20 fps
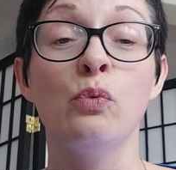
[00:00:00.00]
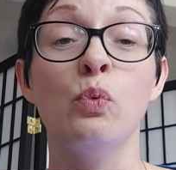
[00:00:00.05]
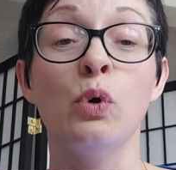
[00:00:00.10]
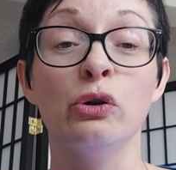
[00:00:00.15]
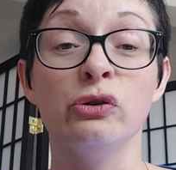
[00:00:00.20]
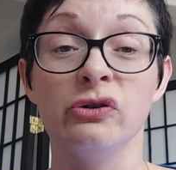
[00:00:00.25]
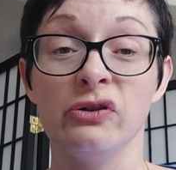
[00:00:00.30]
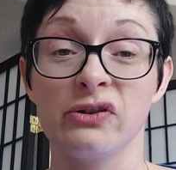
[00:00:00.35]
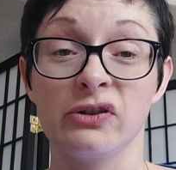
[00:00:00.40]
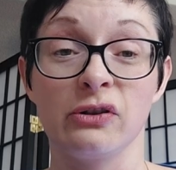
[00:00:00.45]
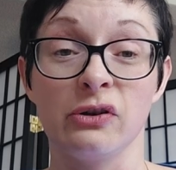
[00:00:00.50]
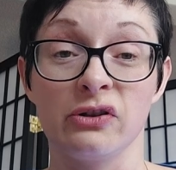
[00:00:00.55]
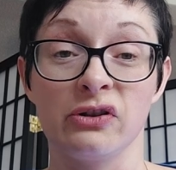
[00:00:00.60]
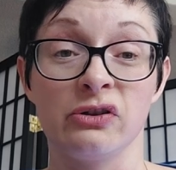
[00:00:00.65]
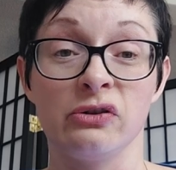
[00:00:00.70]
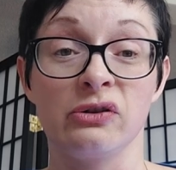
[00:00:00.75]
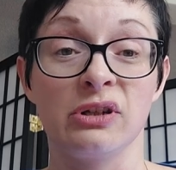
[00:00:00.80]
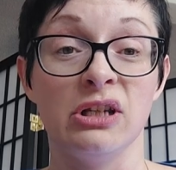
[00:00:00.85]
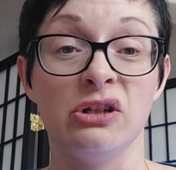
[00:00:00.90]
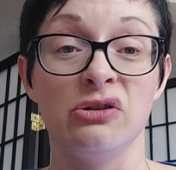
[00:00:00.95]
once got
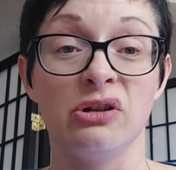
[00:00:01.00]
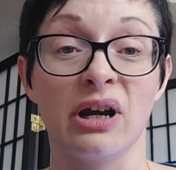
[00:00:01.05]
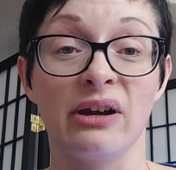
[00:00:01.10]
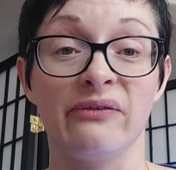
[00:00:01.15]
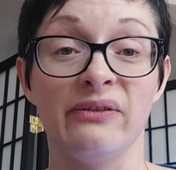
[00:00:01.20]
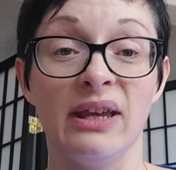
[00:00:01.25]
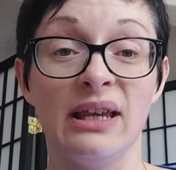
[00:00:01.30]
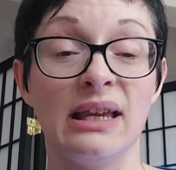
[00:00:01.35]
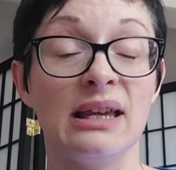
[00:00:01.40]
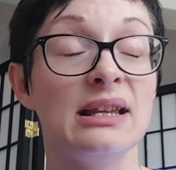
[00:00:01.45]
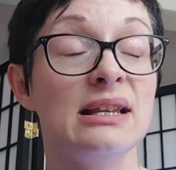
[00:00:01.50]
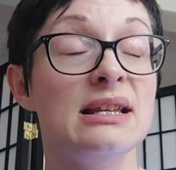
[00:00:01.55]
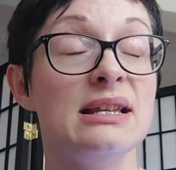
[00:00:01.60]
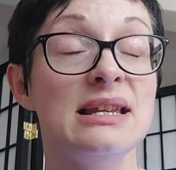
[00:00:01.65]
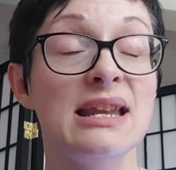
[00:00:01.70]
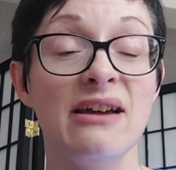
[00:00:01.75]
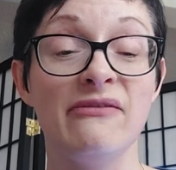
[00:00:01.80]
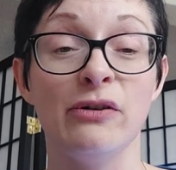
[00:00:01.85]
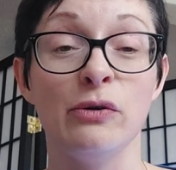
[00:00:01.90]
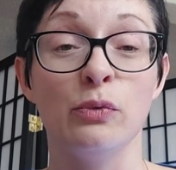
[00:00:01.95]
stuck in traffic,
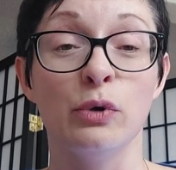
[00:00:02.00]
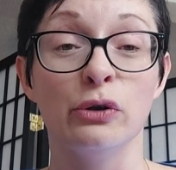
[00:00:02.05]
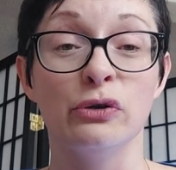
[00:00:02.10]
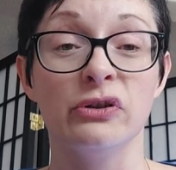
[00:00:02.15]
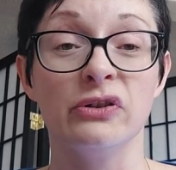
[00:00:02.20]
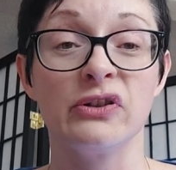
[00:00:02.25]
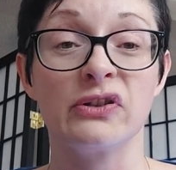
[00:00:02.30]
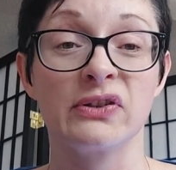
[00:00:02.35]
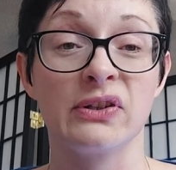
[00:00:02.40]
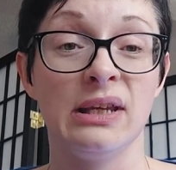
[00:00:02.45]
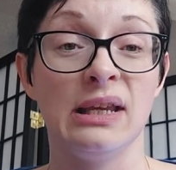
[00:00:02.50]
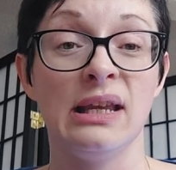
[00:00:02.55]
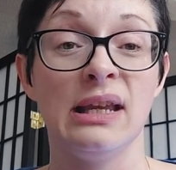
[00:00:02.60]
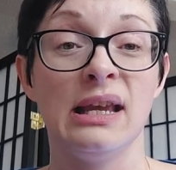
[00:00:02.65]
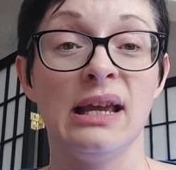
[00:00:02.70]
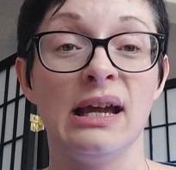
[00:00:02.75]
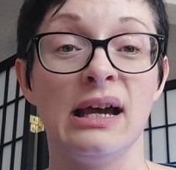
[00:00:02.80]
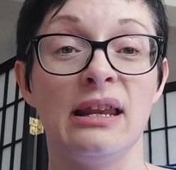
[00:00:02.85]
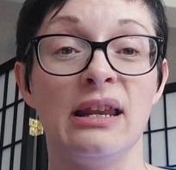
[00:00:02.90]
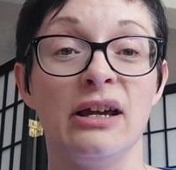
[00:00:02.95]
never once.
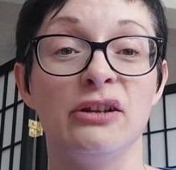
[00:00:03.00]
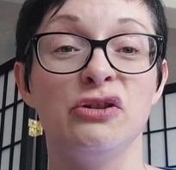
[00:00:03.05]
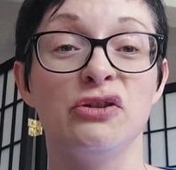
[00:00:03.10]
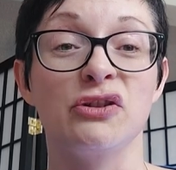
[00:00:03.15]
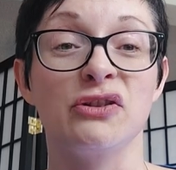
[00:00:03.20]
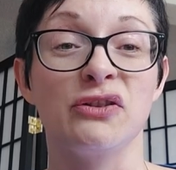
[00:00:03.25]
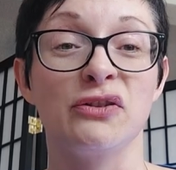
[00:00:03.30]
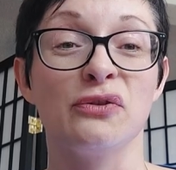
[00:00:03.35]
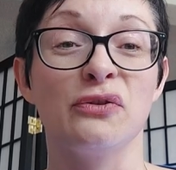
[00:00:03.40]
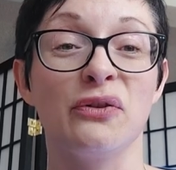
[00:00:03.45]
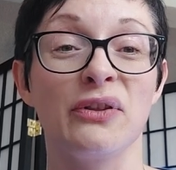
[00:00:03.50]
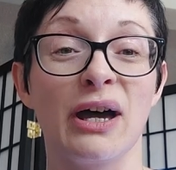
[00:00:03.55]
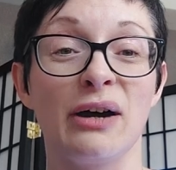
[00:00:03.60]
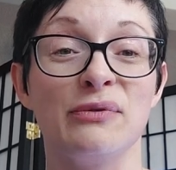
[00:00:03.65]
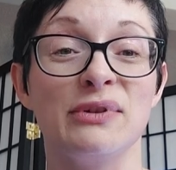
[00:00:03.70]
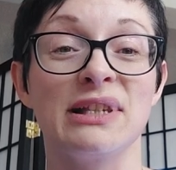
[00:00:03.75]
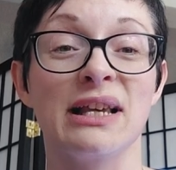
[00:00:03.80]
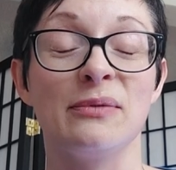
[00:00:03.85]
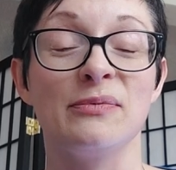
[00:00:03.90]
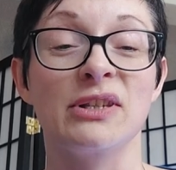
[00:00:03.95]
And I just thought
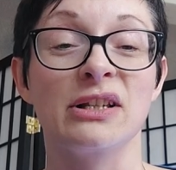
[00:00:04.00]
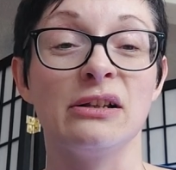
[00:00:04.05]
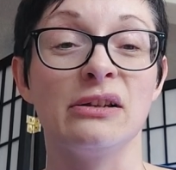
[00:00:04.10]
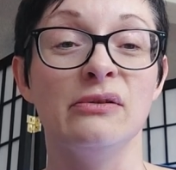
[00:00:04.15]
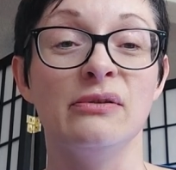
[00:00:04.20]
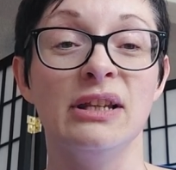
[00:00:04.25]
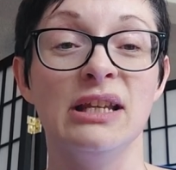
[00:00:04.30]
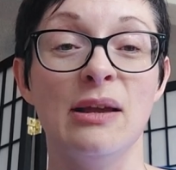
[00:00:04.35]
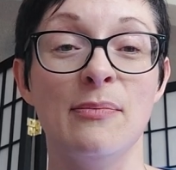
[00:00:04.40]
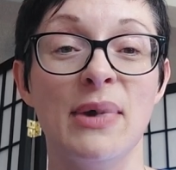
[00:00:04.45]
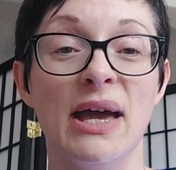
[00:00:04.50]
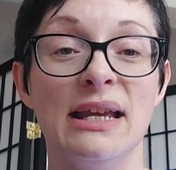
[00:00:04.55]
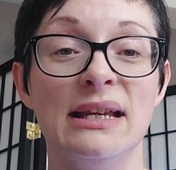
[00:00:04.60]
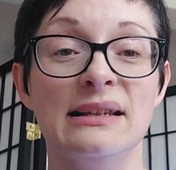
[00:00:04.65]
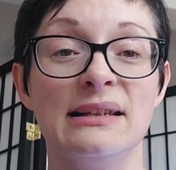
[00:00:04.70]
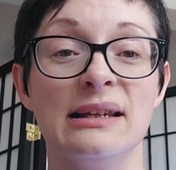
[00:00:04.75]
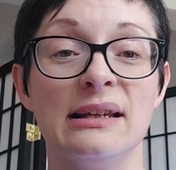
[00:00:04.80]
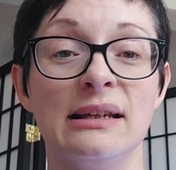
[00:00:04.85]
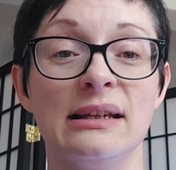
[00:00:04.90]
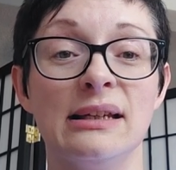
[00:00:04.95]
that was absolutely
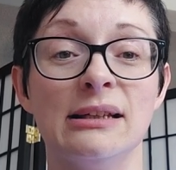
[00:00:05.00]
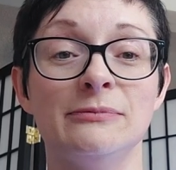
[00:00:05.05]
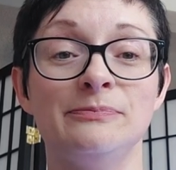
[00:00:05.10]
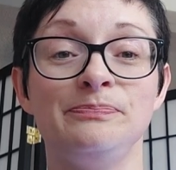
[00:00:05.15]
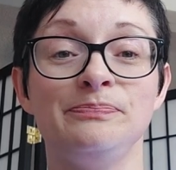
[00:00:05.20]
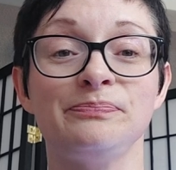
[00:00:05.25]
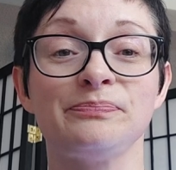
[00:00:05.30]
amazing.